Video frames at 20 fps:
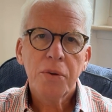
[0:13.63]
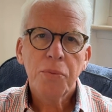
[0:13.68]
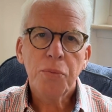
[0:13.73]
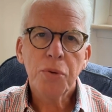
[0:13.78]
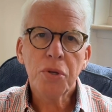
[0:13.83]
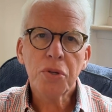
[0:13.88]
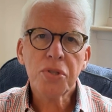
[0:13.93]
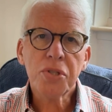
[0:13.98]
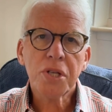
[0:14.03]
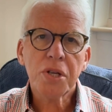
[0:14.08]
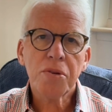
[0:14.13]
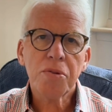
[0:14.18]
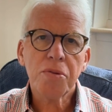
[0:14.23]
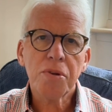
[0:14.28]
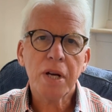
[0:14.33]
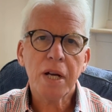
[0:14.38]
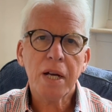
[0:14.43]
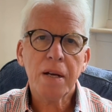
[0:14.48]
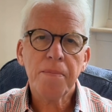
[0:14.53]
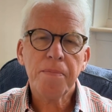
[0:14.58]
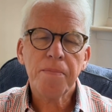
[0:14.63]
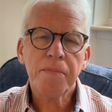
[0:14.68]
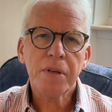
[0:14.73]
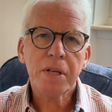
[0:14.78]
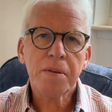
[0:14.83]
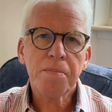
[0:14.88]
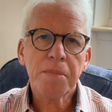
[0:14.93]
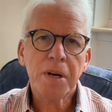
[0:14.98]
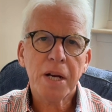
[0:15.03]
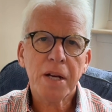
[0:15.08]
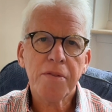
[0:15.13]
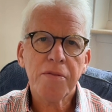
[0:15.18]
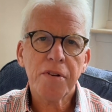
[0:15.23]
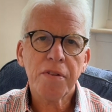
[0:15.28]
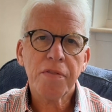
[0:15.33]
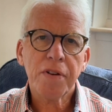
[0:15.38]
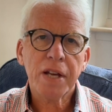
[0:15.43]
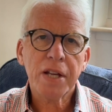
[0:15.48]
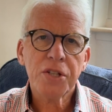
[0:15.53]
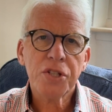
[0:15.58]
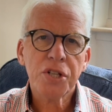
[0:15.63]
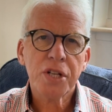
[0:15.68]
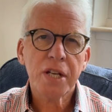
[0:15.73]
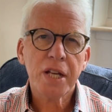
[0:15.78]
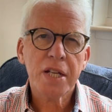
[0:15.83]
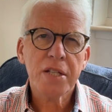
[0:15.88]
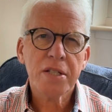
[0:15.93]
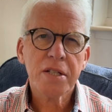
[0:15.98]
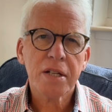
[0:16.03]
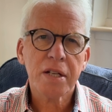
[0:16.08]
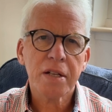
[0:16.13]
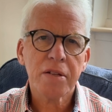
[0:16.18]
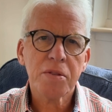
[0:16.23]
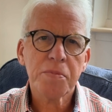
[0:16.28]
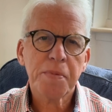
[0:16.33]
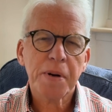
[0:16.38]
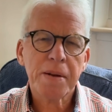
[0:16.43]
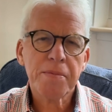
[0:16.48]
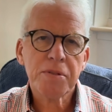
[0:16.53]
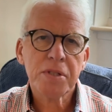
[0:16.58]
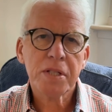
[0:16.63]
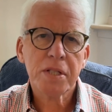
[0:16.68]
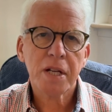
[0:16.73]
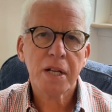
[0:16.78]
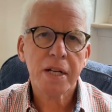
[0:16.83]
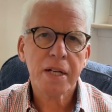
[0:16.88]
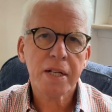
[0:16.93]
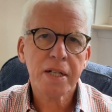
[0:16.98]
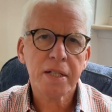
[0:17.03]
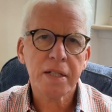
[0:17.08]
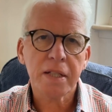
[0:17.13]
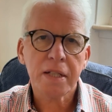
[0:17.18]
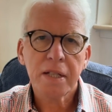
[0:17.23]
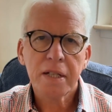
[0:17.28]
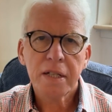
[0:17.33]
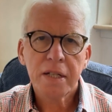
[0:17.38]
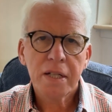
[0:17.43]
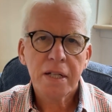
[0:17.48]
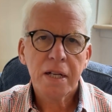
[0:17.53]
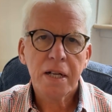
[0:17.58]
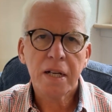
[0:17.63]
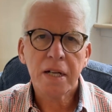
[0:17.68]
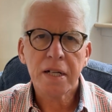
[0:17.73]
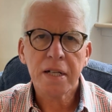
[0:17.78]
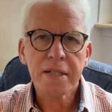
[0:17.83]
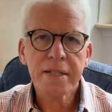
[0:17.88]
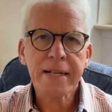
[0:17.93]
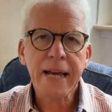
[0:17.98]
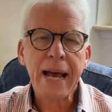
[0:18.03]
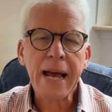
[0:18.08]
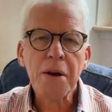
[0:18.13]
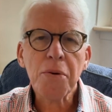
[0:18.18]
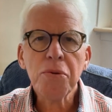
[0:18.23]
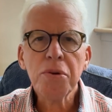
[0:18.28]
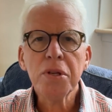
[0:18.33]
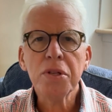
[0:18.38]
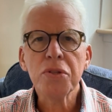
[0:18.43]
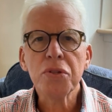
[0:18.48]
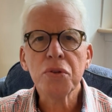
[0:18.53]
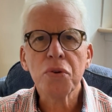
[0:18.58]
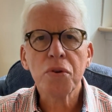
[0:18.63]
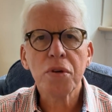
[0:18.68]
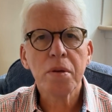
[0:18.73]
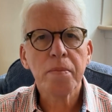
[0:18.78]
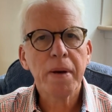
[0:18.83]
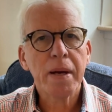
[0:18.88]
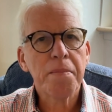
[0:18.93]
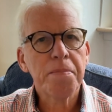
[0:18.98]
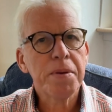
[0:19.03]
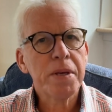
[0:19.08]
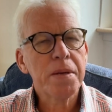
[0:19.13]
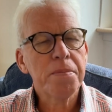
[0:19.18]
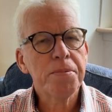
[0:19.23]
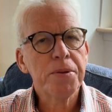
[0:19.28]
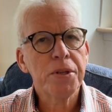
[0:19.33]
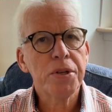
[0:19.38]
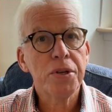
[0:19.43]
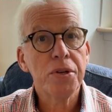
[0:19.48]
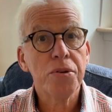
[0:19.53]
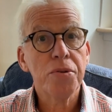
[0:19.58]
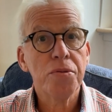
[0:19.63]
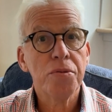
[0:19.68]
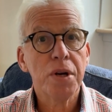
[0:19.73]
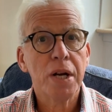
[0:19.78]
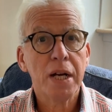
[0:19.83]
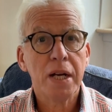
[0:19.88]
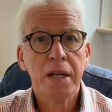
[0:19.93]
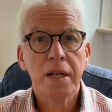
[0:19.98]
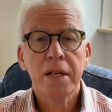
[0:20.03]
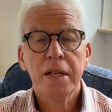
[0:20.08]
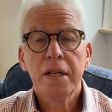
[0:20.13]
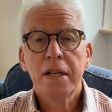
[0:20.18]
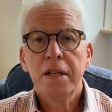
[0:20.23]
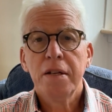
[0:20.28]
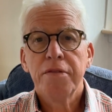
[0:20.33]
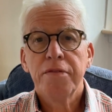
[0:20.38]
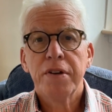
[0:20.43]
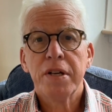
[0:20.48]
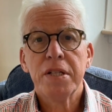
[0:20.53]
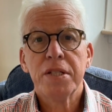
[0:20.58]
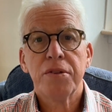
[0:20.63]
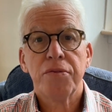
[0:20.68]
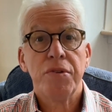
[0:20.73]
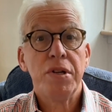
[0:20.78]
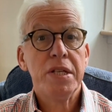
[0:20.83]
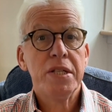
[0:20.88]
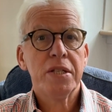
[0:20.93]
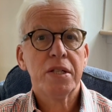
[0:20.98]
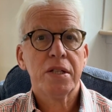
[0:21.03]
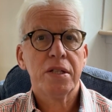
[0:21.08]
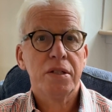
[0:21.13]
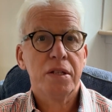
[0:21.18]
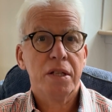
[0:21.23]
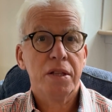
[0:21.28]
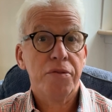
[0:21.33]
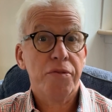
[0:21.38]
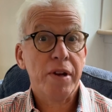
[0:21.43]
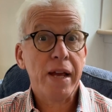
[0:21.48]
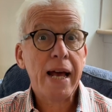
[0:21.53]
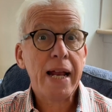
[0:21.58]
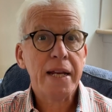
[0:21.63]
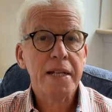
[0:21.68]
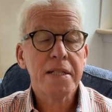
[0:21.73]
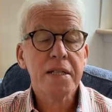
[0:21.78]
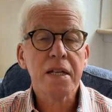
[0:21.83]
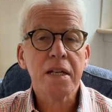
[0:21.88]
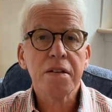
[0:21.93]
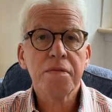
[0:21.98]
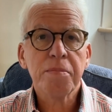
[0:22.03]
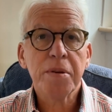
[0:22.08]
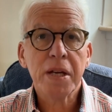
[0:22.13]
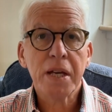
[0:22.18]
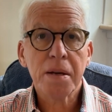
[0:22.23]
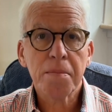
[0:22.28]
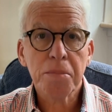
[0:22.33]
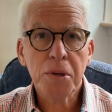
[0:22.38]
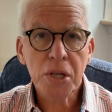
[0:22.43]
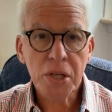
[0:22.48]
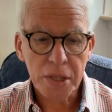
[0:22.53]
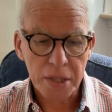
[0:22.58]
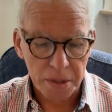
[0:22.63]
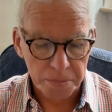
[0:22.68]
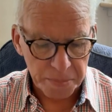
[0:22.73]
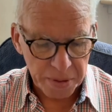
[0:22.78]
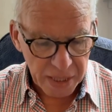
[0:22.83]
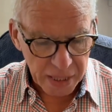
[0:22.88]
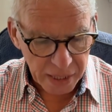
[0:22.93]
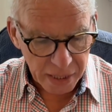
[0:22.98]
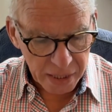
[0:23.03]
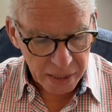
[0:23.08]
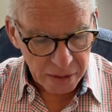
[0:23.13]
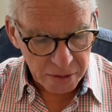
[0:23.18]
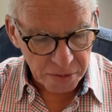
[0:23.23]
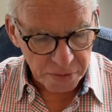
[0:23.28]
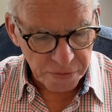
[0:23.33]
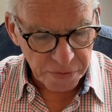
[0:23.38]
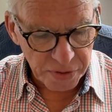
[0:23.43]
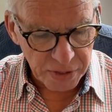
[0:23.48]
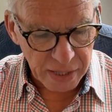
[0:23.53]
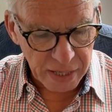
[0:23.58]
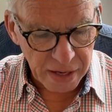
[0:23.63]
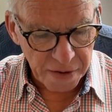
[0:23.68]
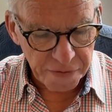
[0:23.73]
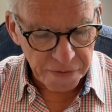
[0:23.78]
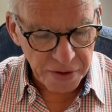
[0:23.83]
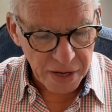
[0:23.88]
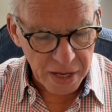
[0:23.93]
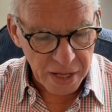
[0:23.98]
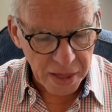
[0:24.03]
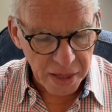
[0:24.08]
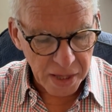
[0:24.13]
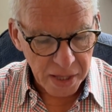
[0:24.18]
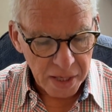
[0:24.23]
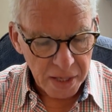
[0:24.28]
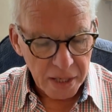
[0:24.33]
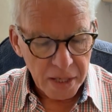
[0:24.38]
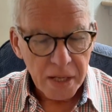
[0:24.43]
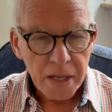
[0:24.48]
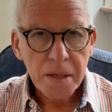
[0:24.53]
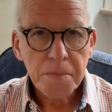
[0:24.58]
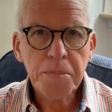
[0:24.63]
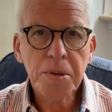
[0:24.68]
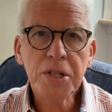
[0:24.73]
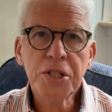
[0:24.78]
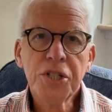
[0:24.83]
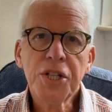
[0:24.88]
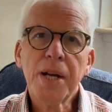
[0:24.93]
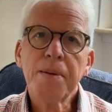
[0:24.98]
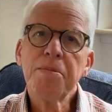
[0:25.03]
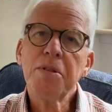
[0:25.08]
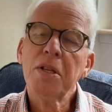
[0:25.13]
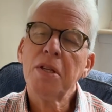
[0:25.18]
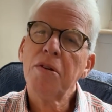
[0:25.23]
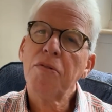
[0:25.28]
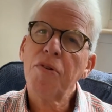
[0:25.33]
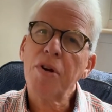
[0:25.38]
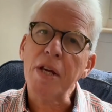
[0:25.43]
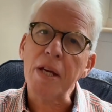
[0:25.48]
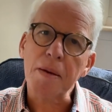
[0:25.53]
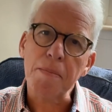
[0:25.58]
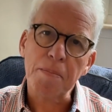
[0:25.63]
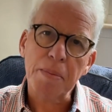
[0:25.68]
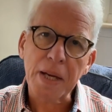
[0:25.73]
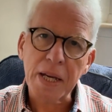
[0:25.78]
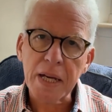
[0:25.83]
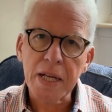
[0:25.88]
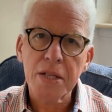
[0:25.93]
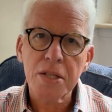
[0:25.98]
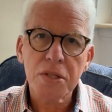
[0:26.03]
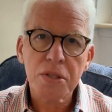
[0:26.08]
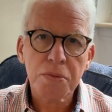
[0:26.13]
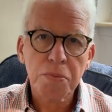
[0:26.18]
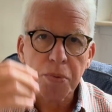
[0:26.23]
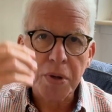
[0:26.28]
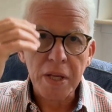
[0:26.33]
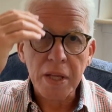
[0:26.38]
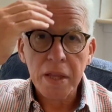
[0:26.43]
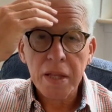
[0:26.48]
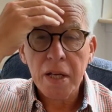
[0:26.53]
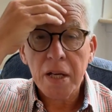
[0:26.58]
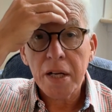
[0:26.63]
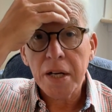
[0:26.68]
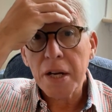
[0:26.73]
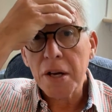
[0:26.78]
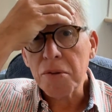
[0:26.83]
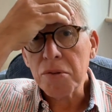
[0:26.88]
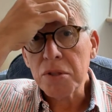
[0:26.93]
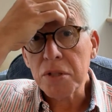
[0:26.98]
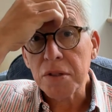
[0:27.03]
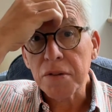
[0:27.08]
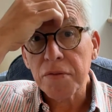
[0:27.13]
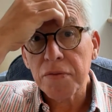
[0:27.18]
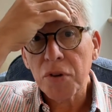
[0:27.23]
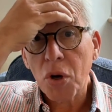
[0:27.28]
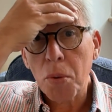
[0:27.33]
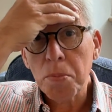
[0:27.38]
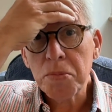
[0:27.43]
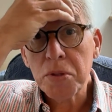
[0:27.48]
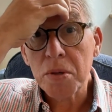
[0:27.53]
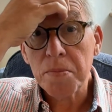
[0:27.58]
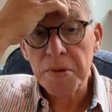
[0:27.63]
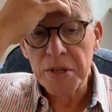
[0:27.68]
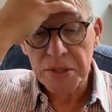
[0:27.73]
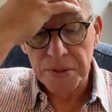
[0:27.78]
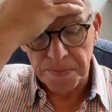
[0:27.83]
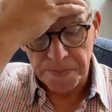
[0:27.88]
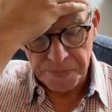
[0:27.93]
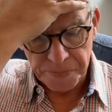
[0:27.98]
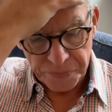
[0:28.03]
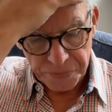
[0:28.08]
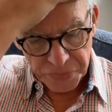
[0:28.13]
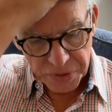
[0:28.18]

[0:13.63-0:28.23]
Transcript: We also, in my reflection yesterday, was perhaps a little down and talking about people who are face a risk and the reality of being murdered, being killed for their faith. But chapter 3 begins with a note of optimism.